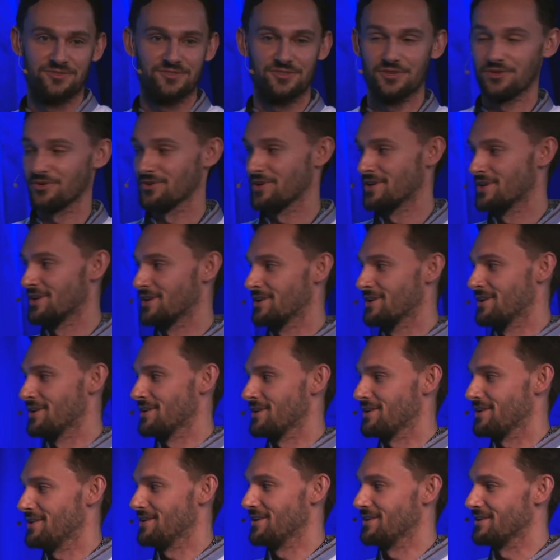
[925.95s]
So
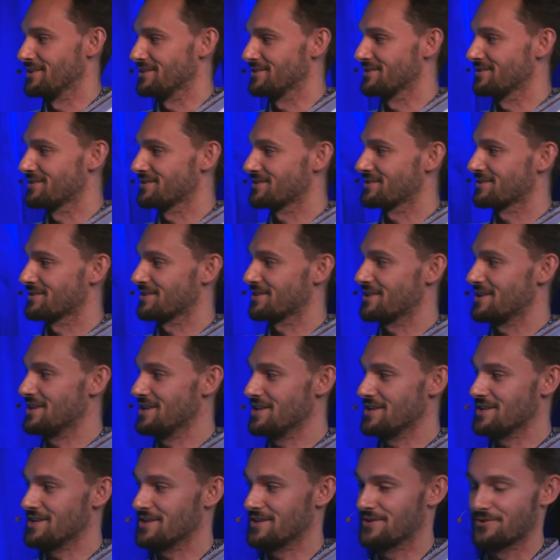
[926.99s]
is
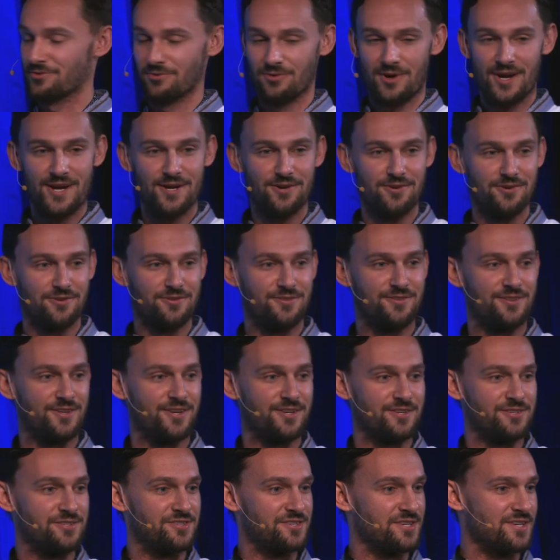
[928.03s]
E greater
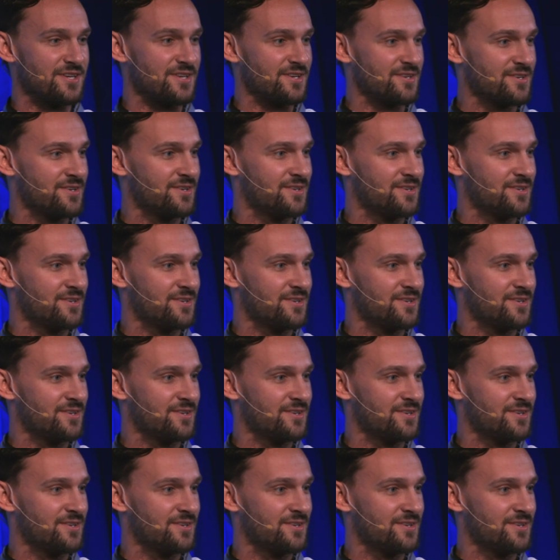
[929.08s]
than G?